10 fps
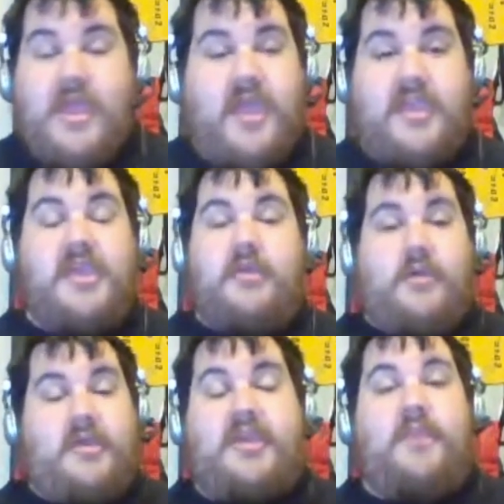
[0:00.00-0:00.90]
He
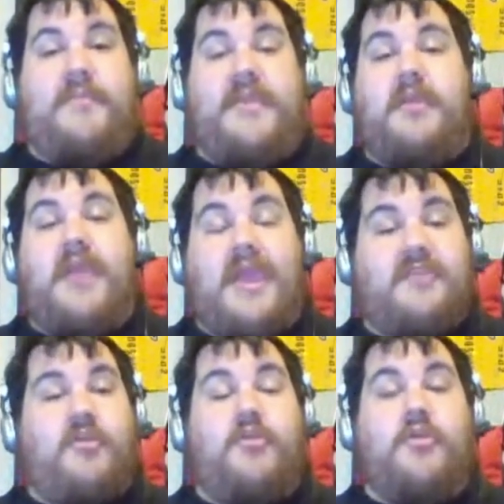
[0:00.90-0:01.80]
could be
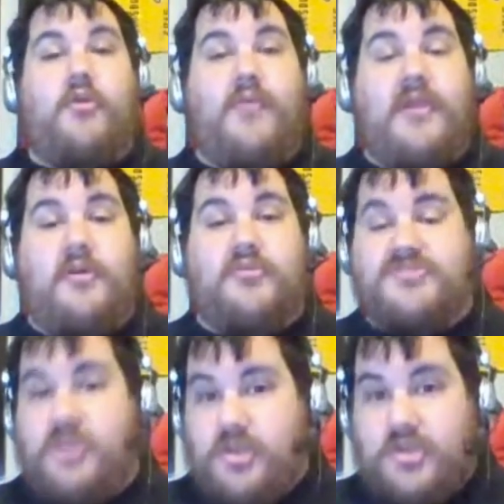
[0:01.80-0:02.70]
Antonio
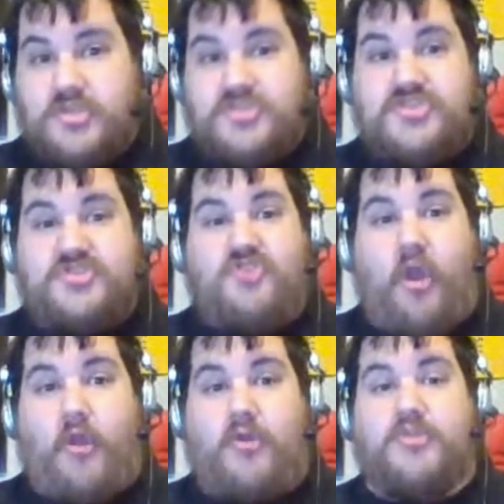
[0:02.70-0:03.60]
Cueto's
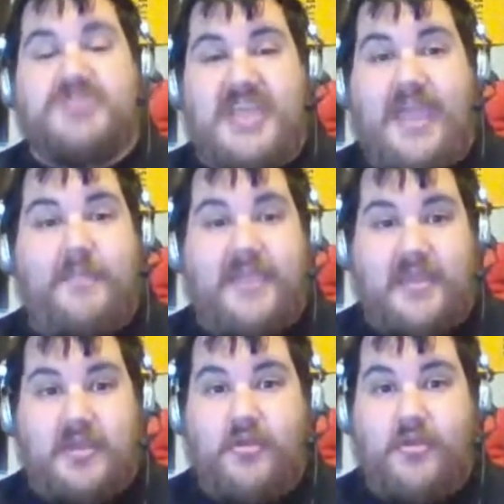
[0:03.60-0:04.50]
star champion.